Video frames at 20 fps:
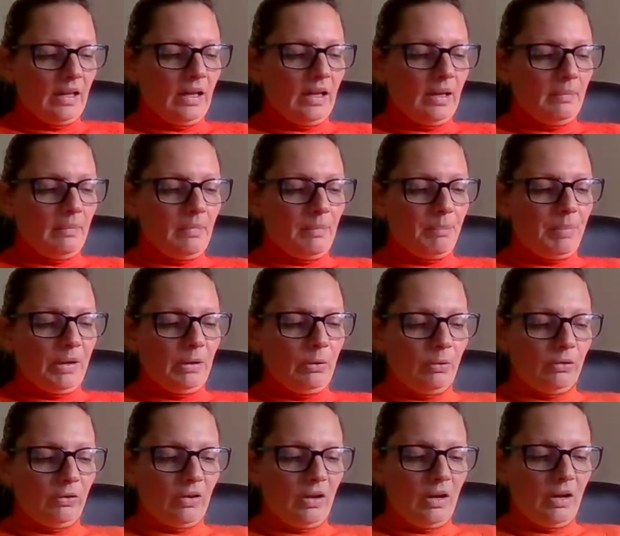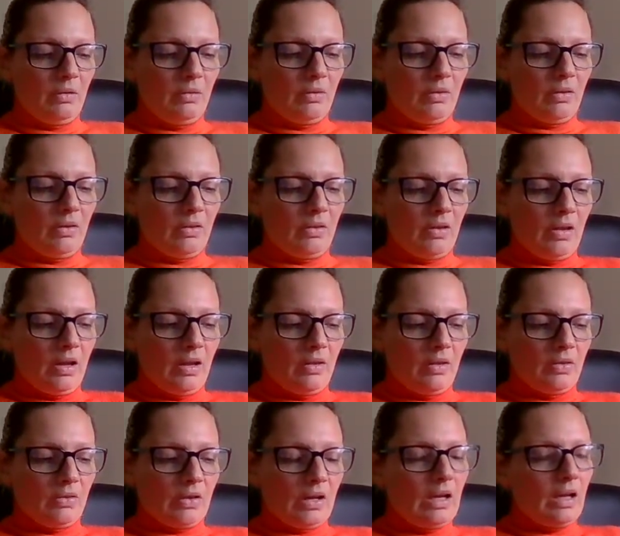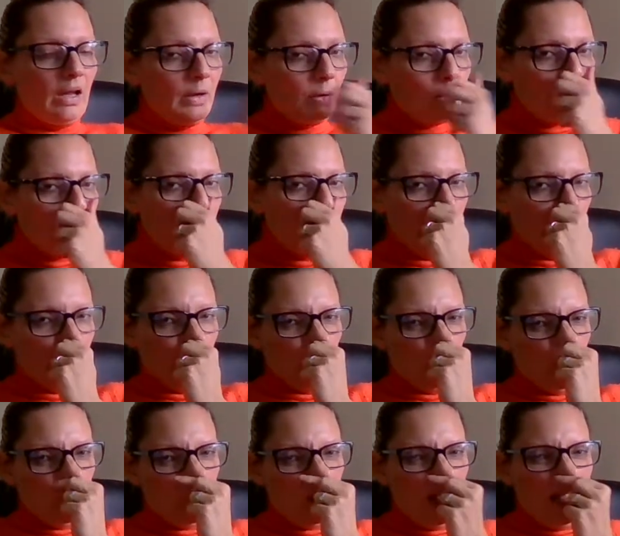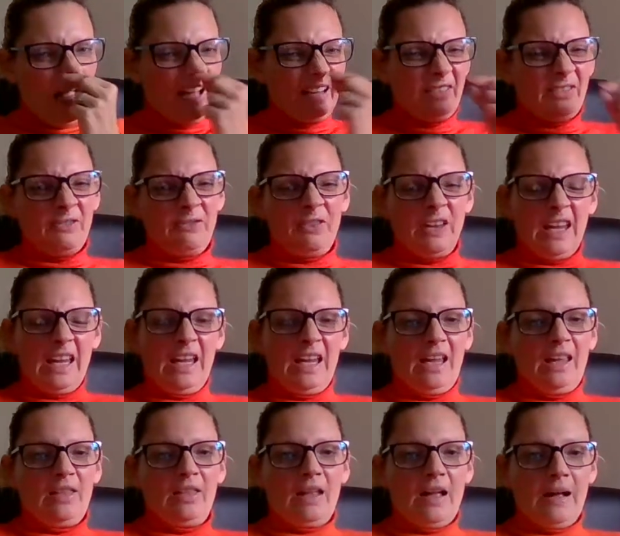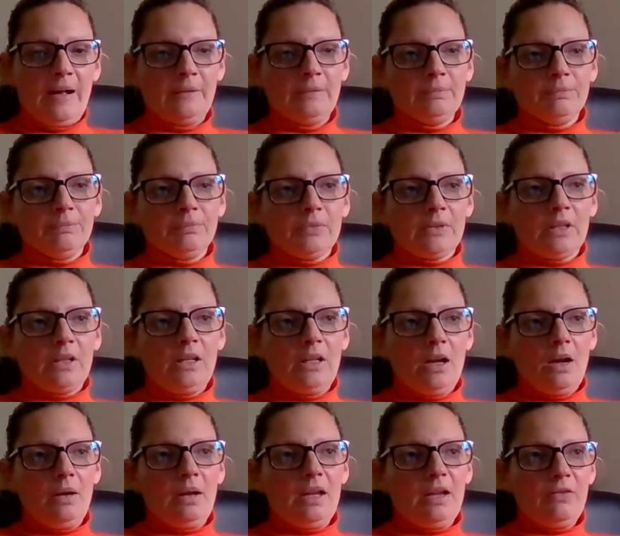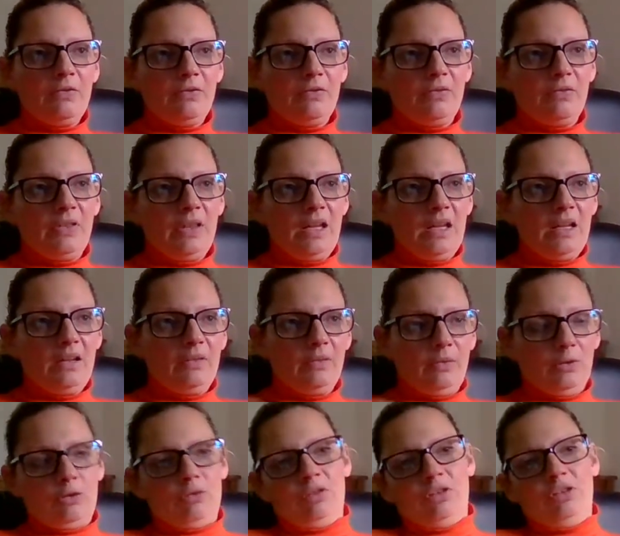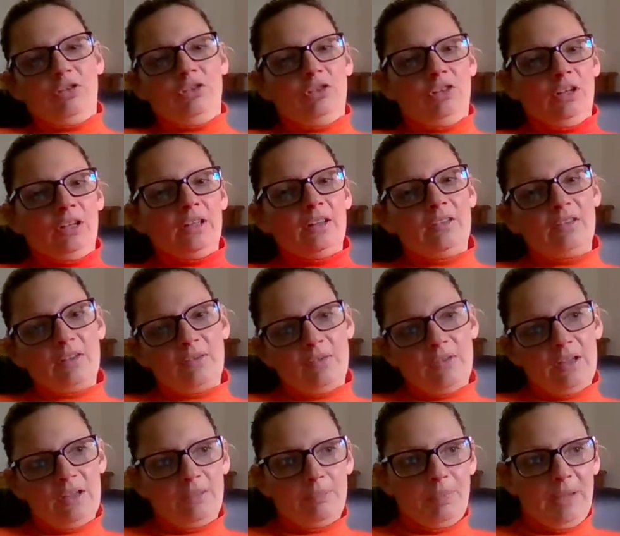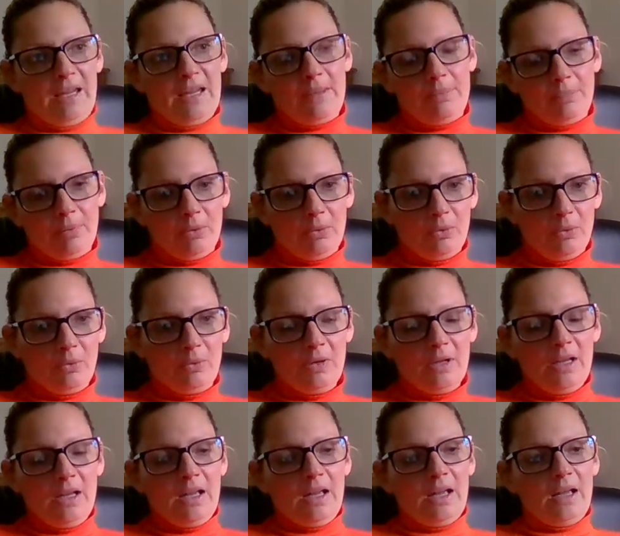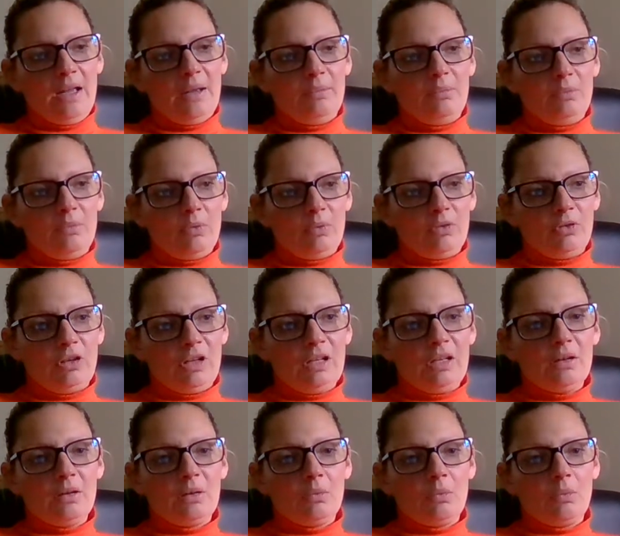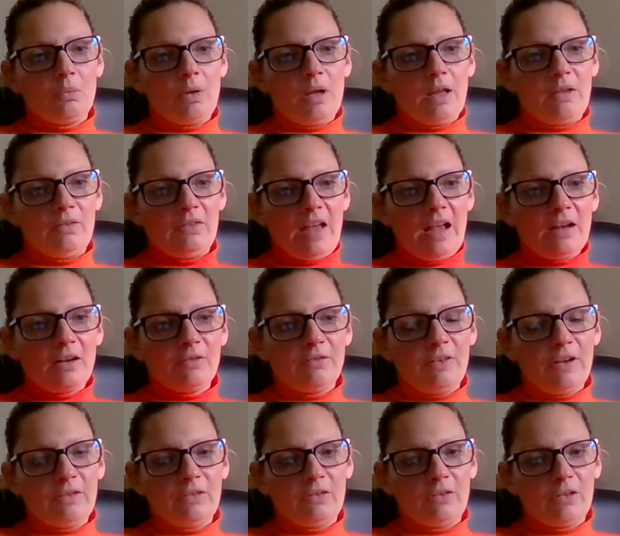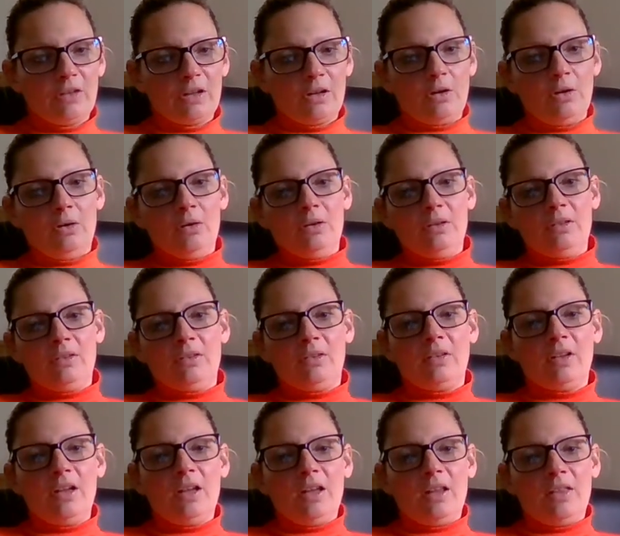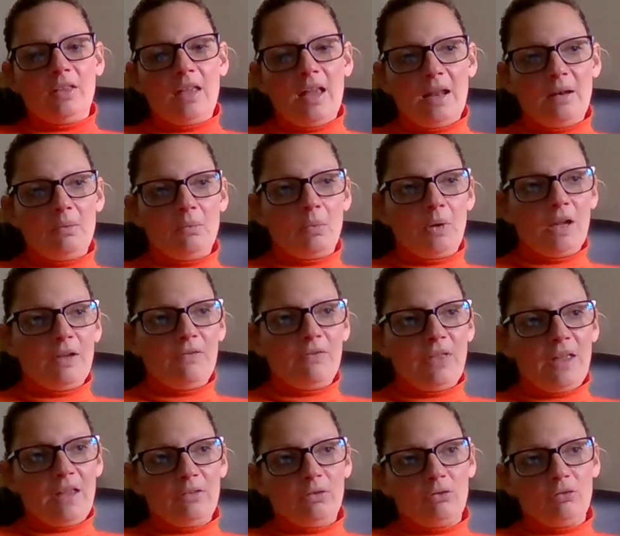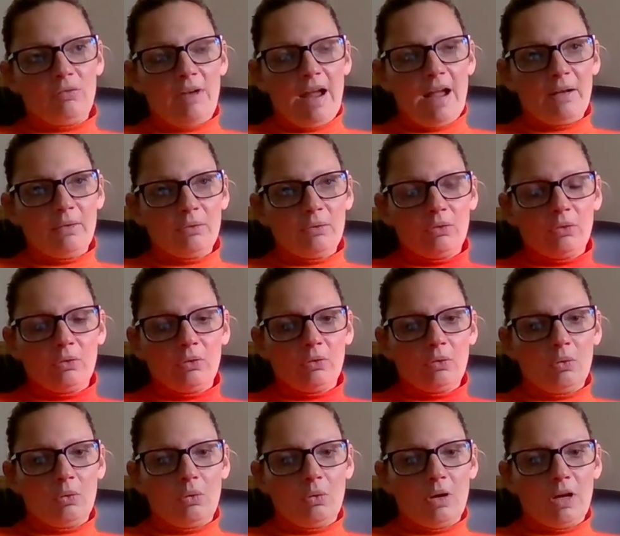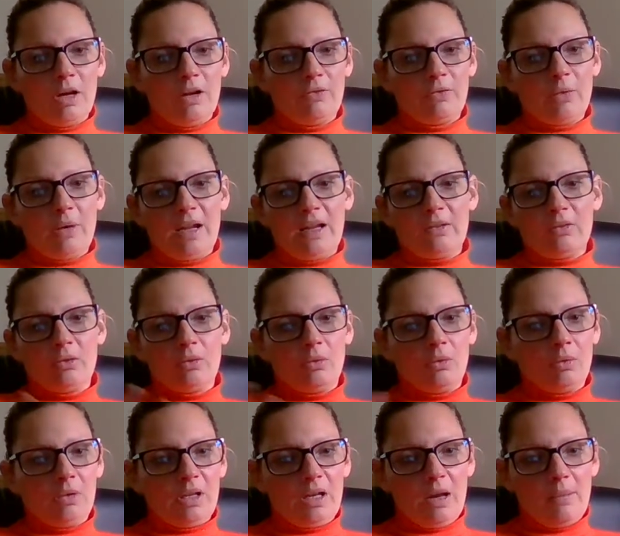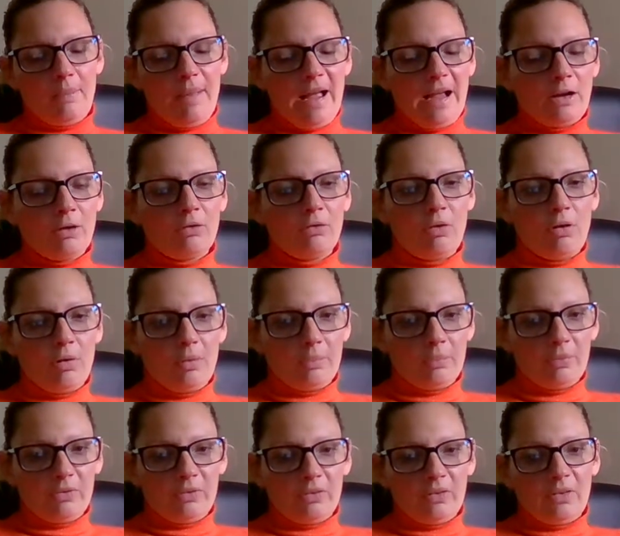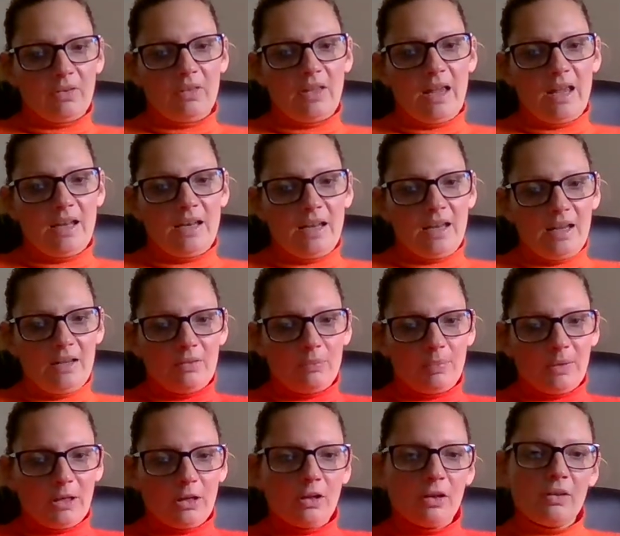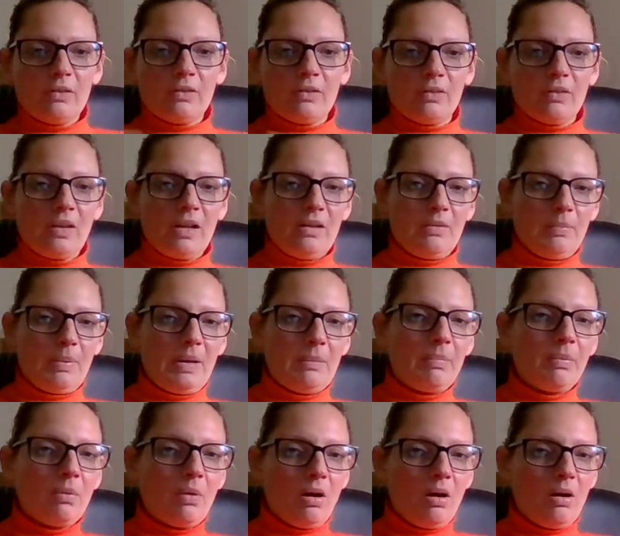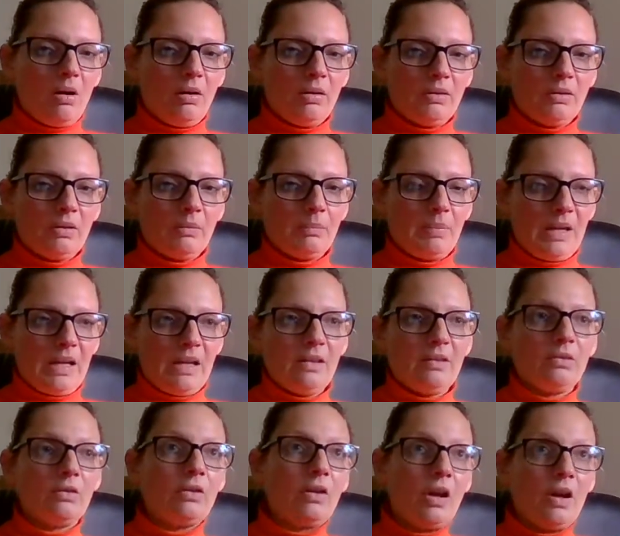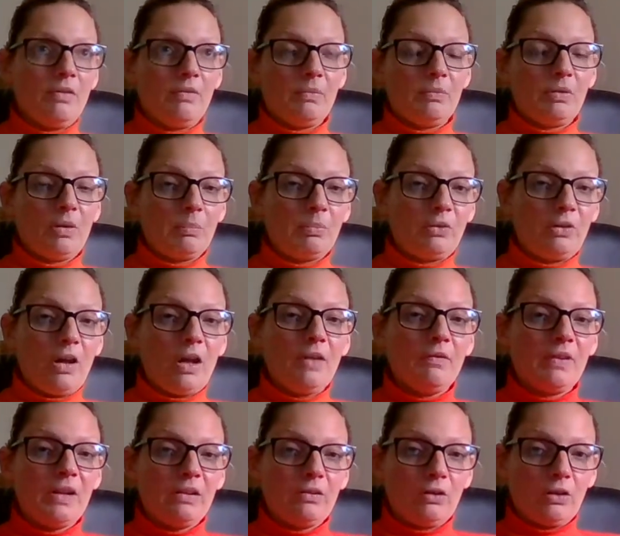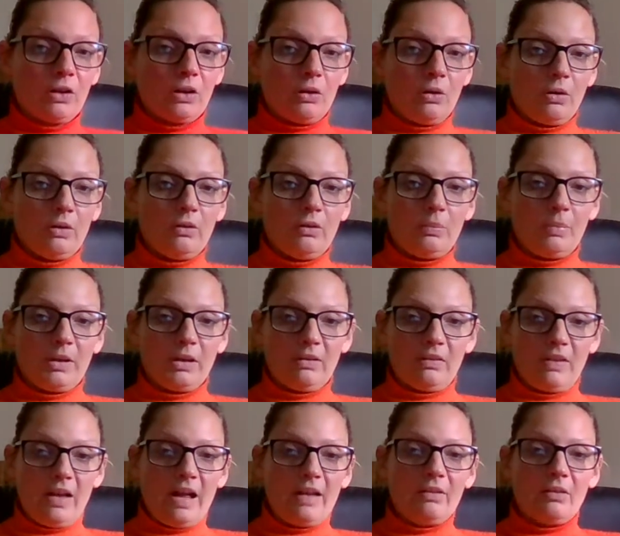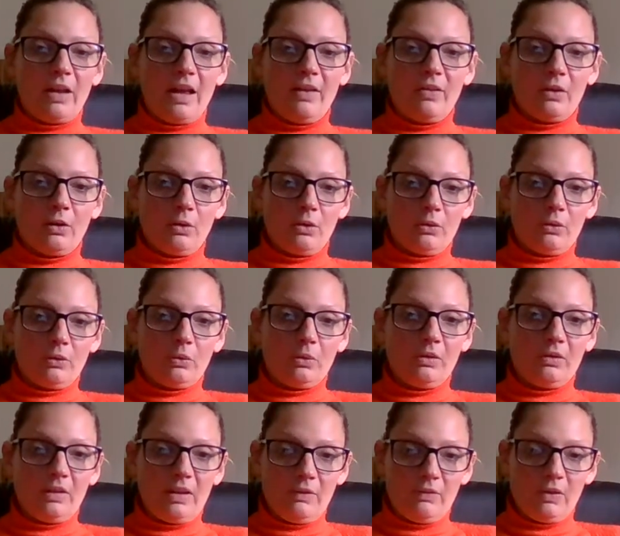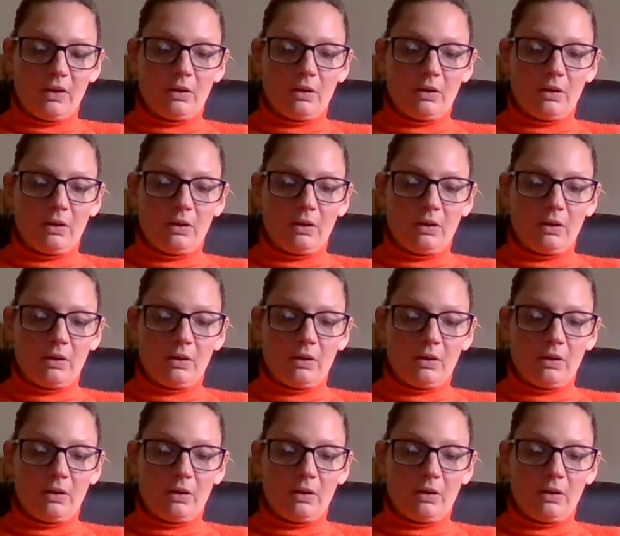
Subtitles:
But also that the local people had fear that, you know, if these Christians, if these people didn't sacrifice to the gods, then if there's droughts or earthquakes or, you know, bad crops, then it's because these people aren't being subservient to the gods, because that's how the gods always live.